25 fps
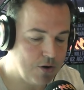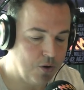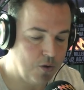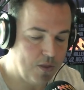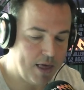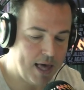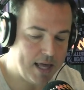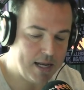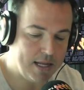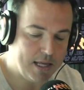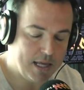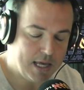all
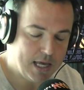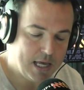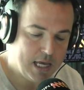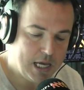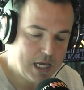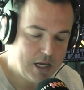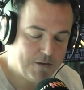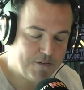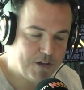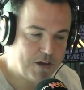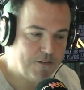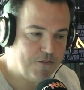that,
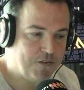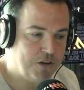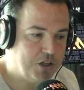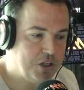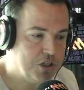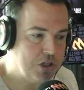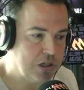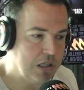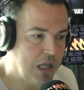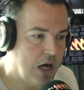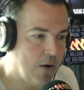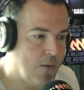if they
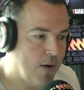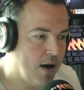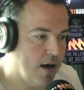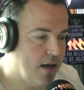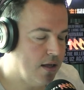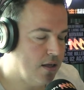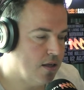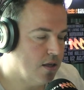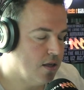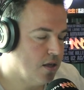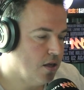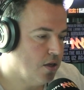finish lower,